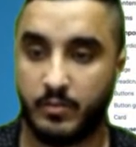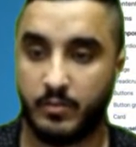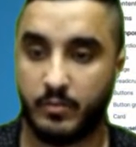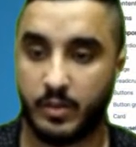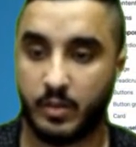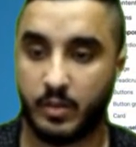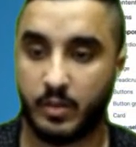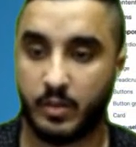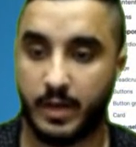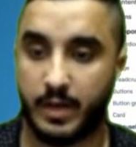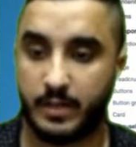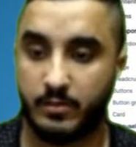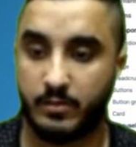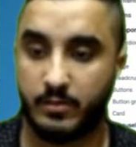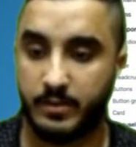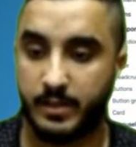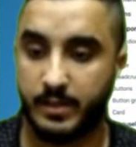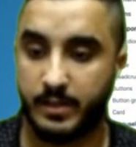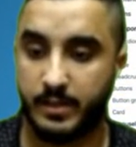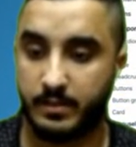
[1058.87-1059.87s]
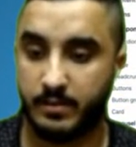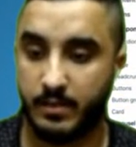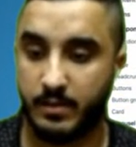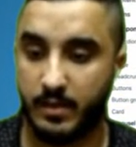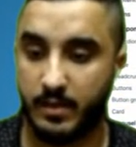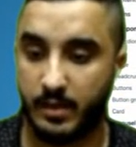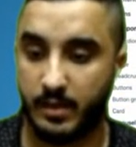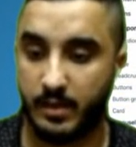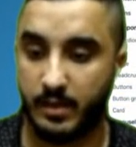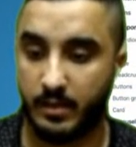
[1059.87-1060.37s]
We go back to our text
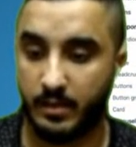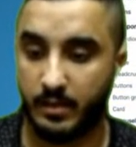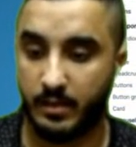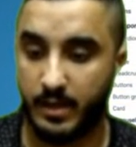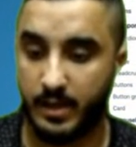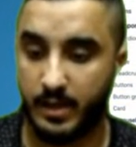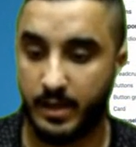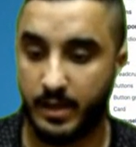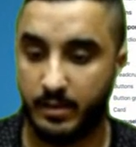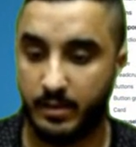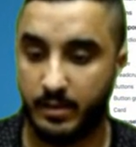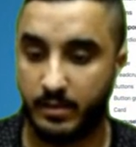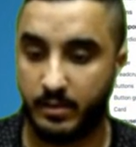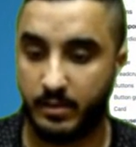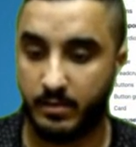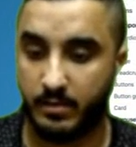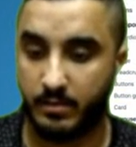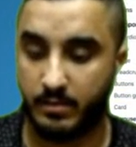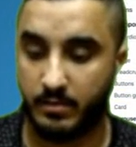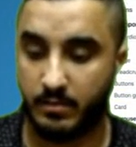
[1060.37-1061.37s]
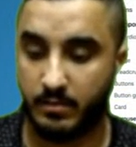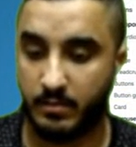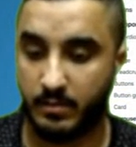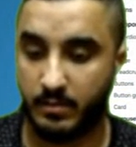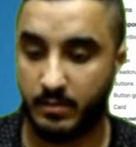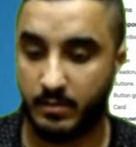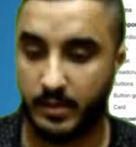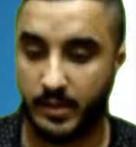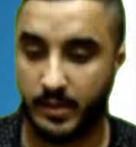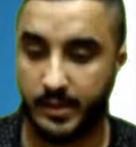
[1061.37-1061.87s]
editor.
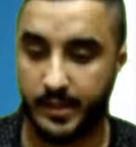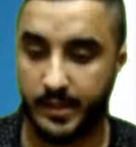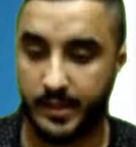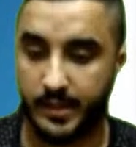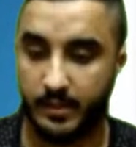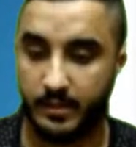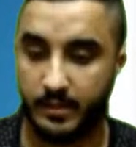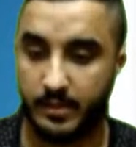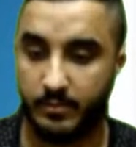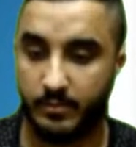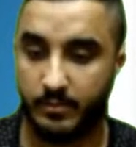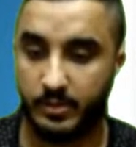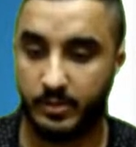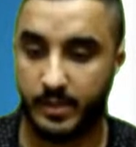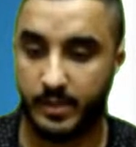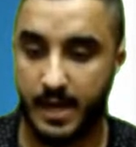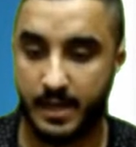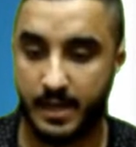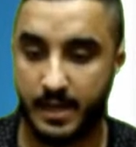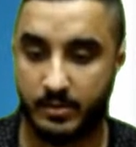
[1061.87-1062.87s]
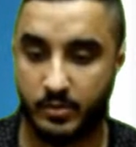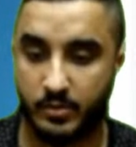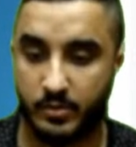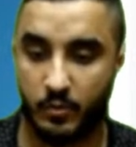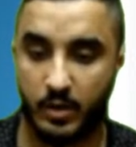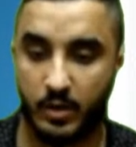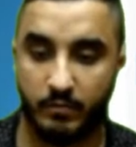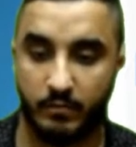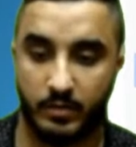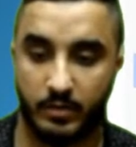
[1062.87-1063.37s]
And let's say we just add it to one of
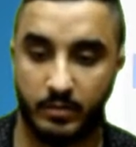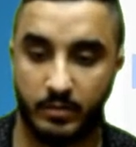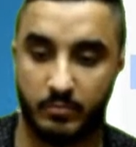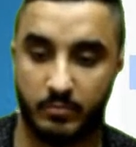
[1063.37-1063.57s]
them